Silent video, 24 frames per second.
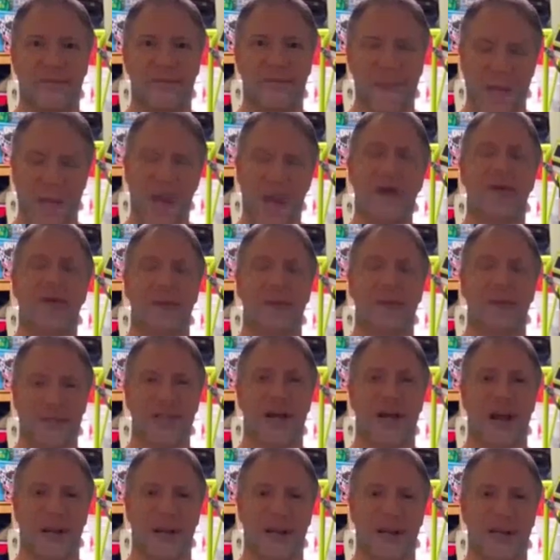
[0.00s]
Yeah,
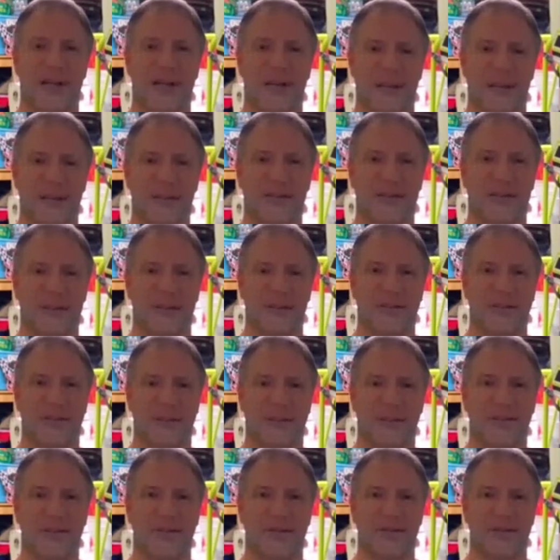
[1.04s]
exactly.
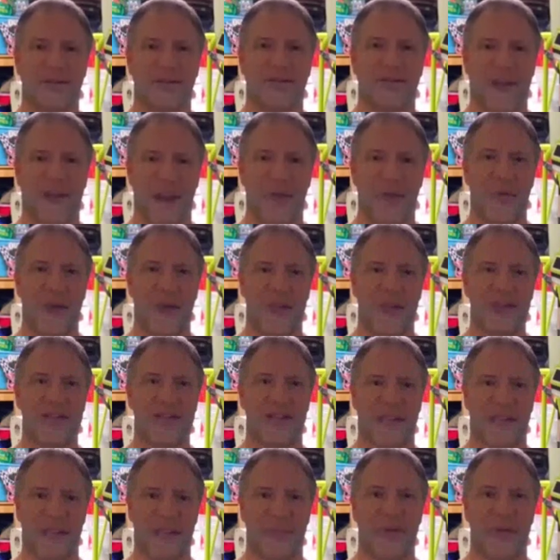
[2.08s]
Find ways
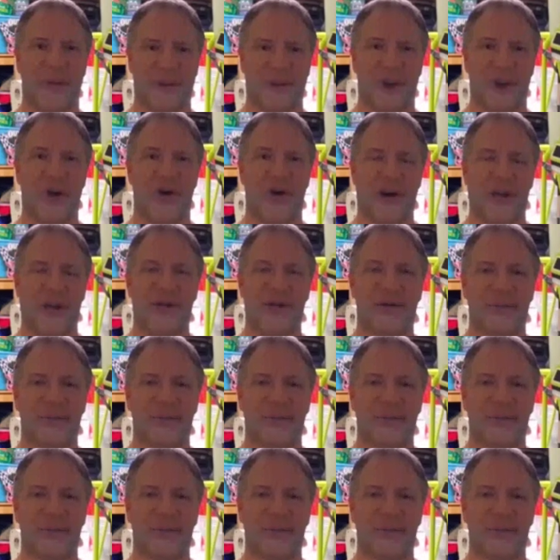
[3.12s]
to keep growing.